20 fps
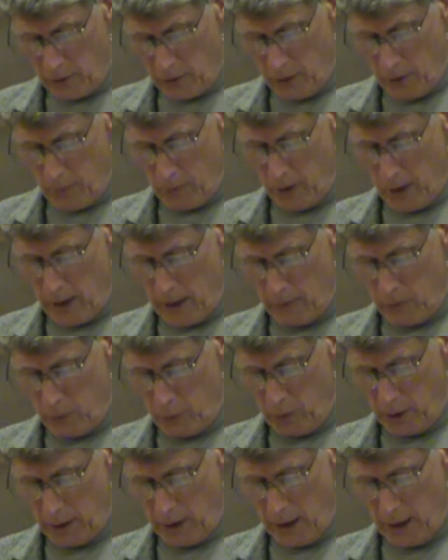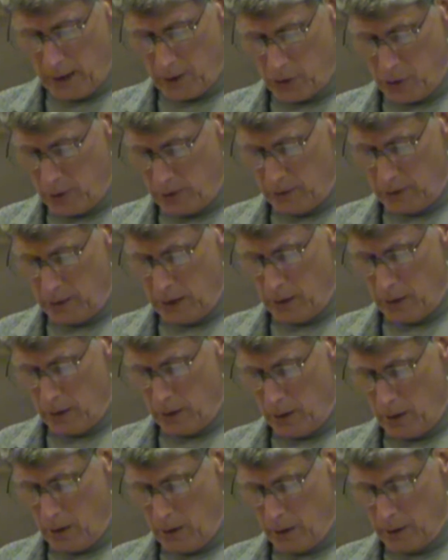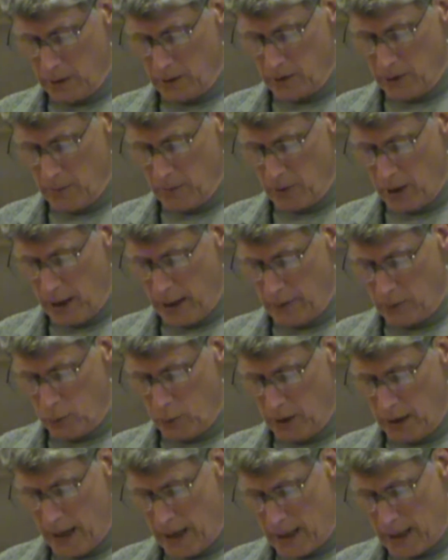sometimes we can't just get along. Sometimes we